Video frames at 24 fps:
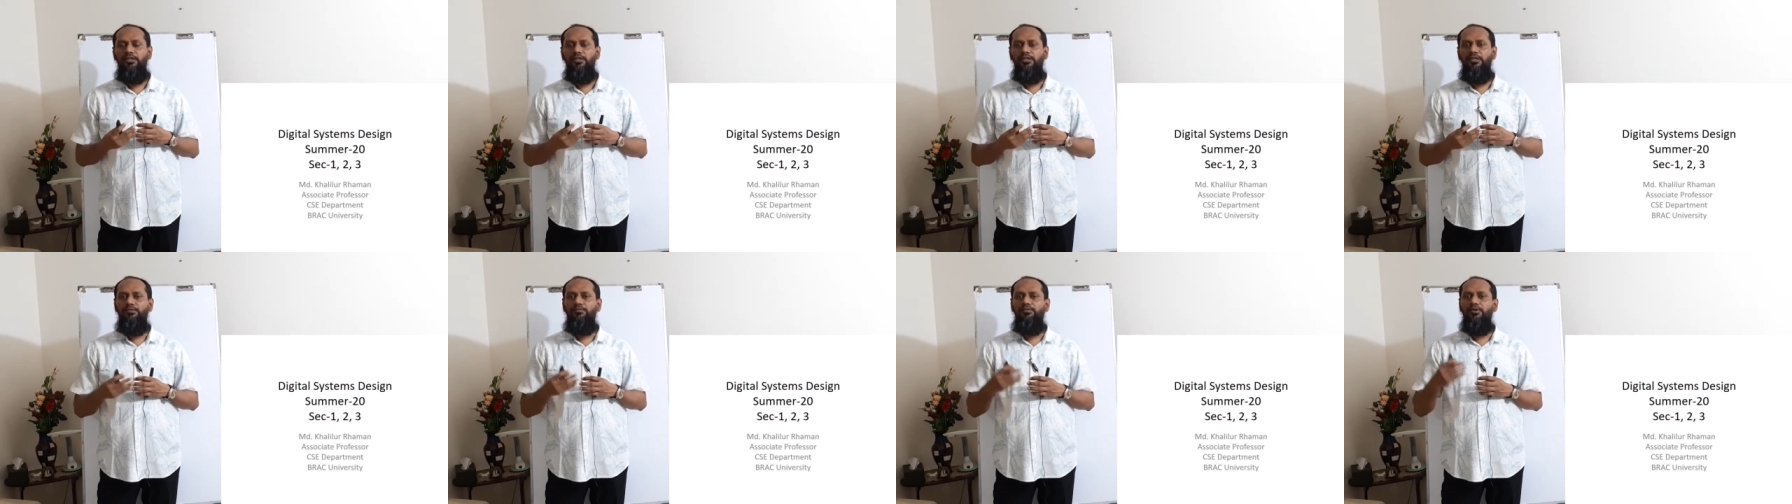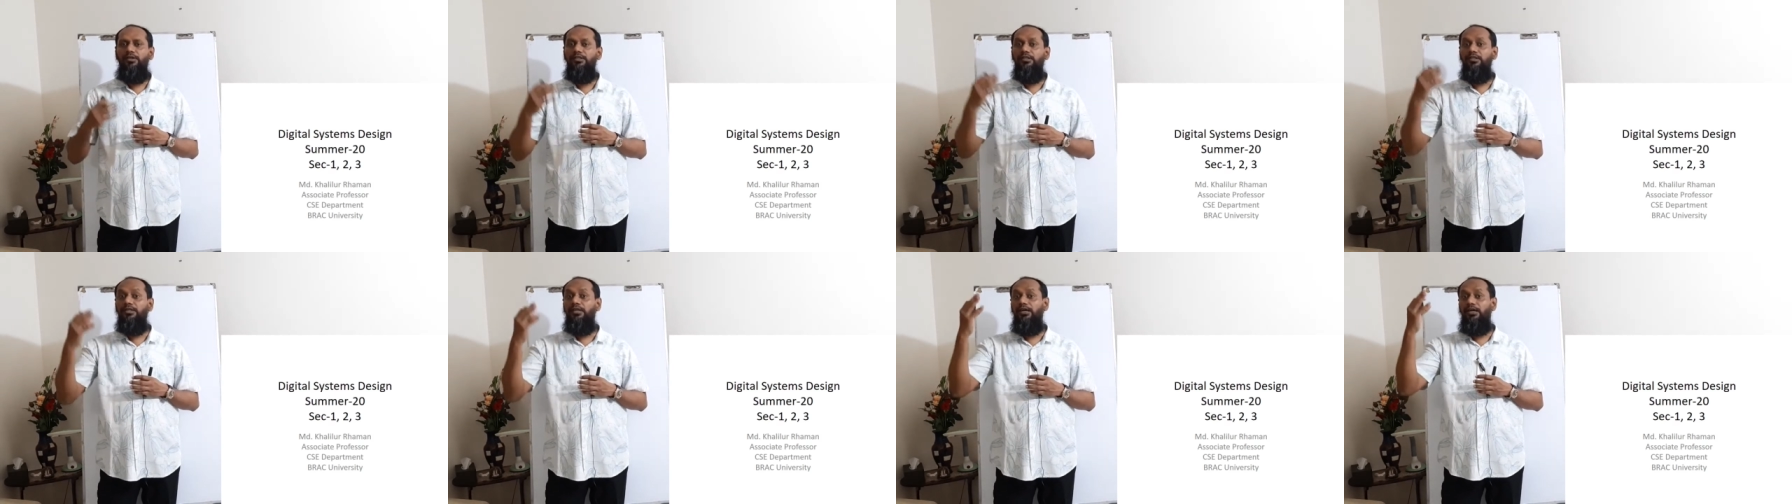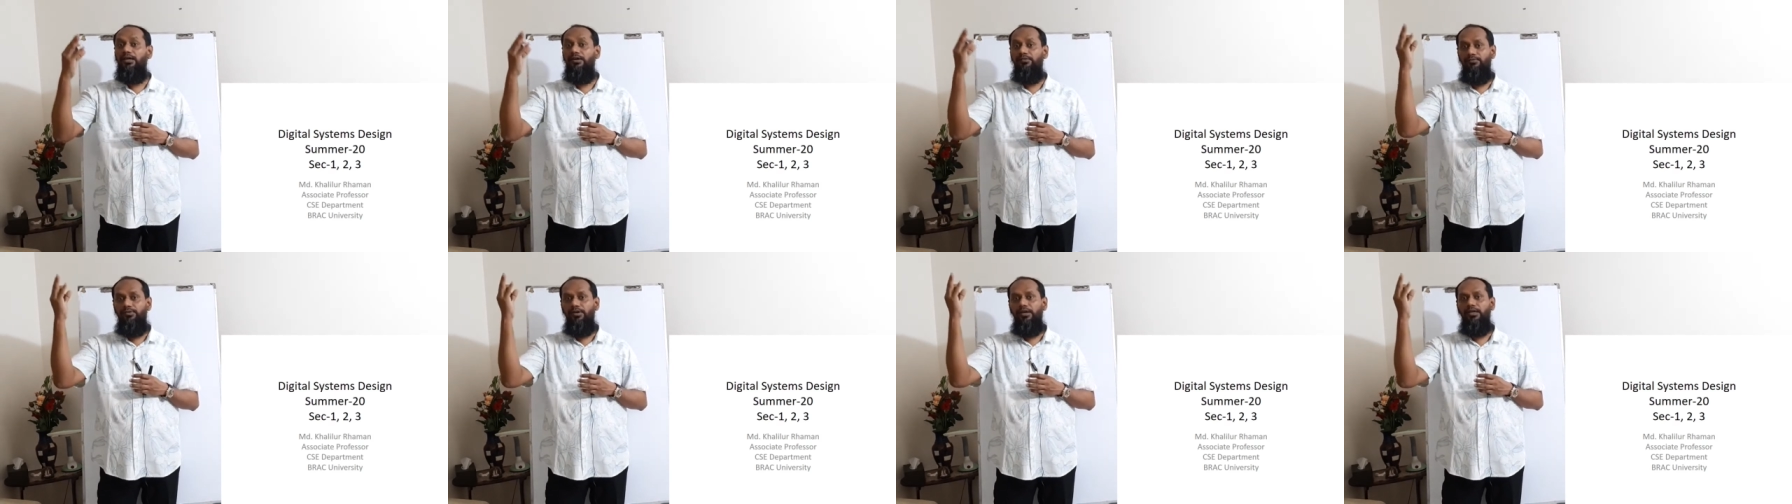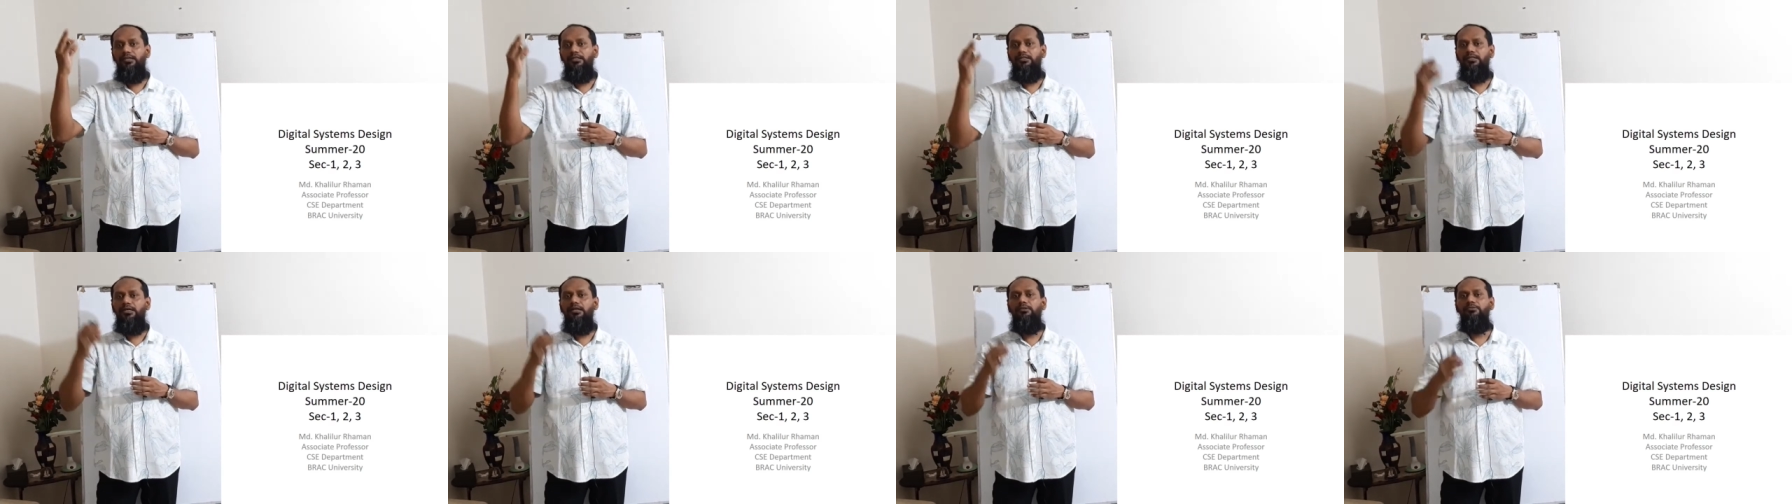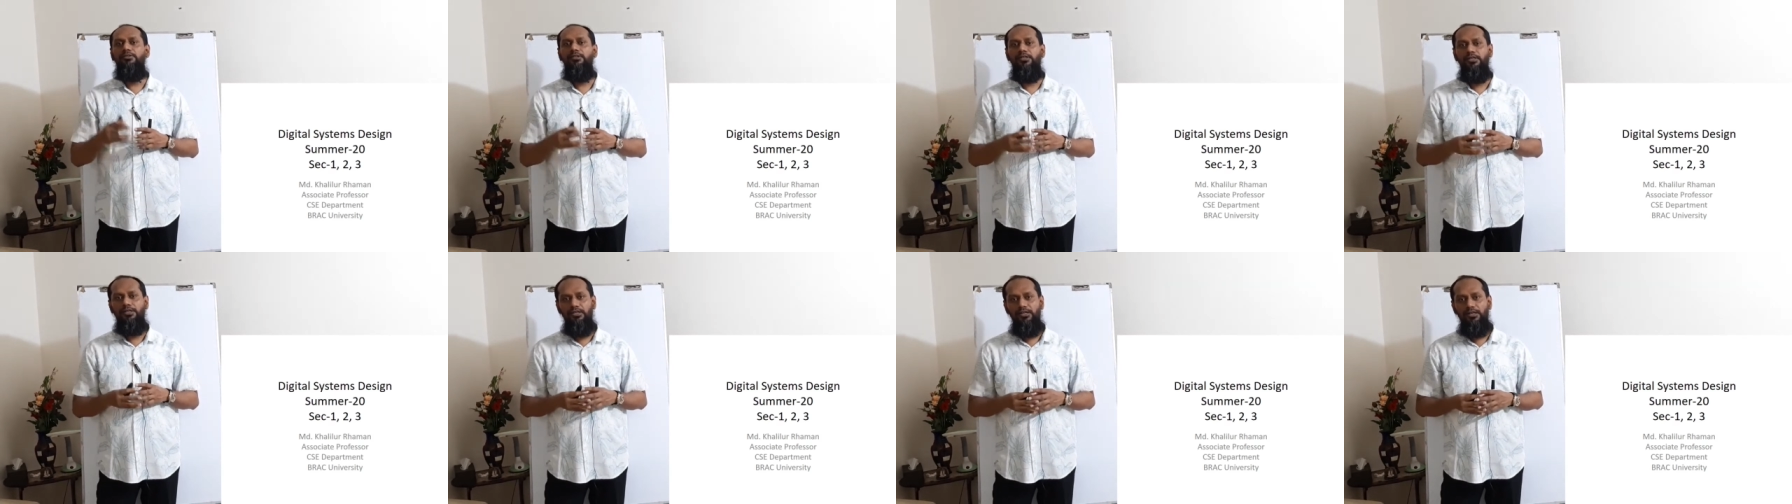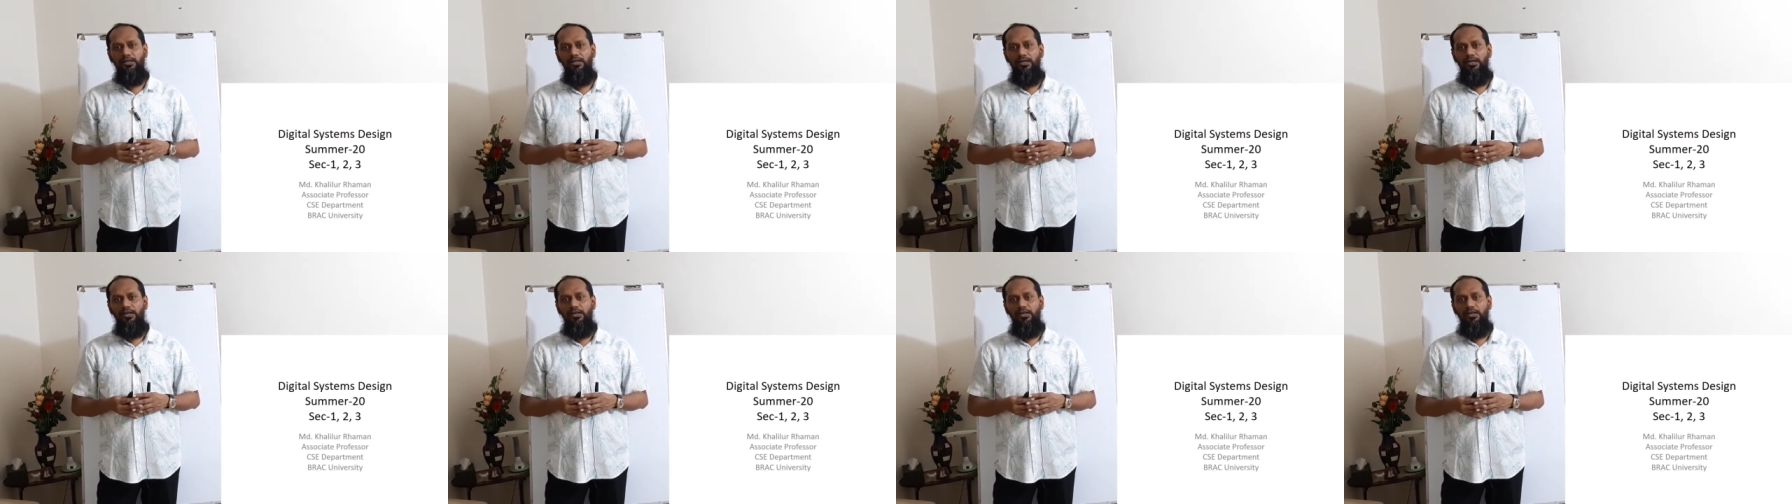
Even the fan is sounding,